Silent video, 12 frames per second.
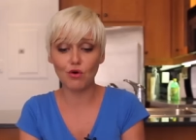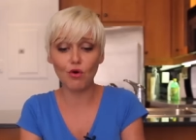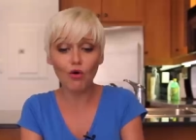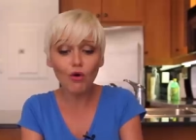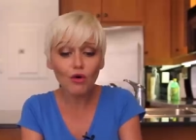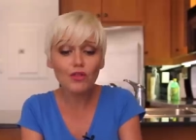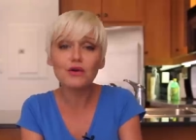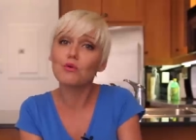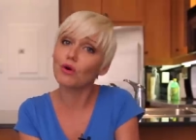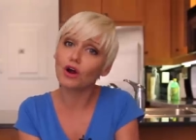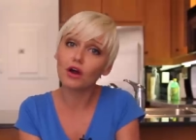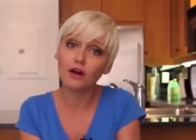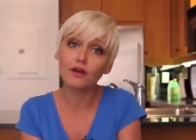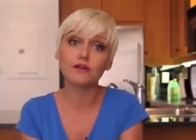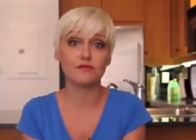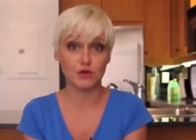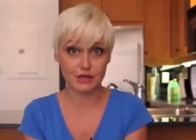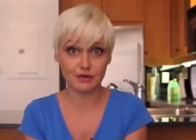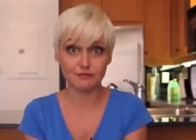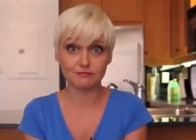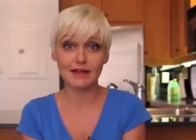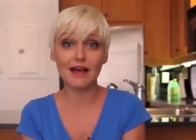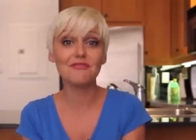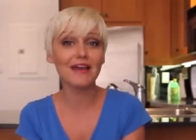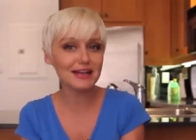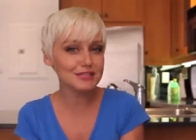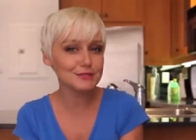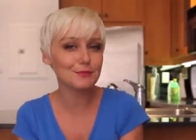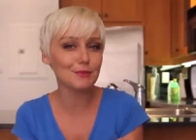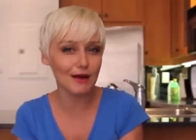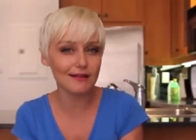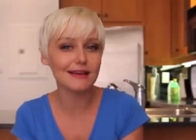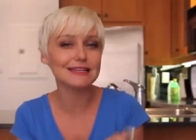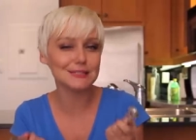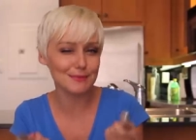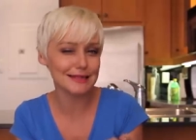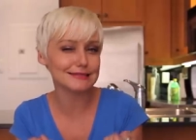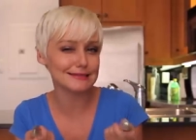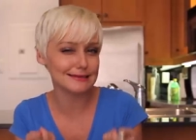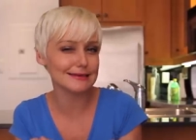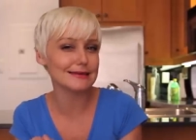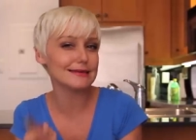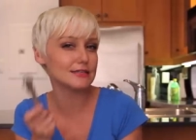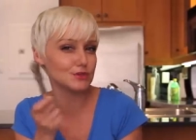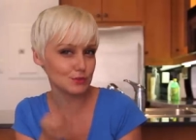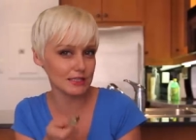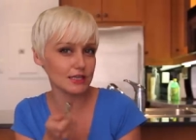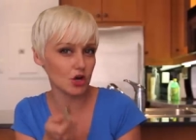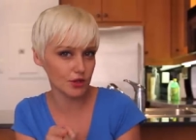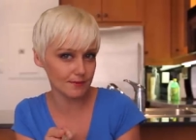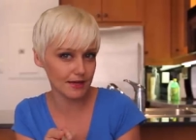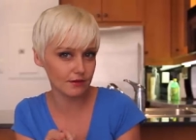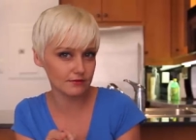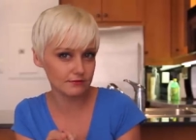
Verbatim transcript: all the work for you. And that's what Domestic Geek is really all about.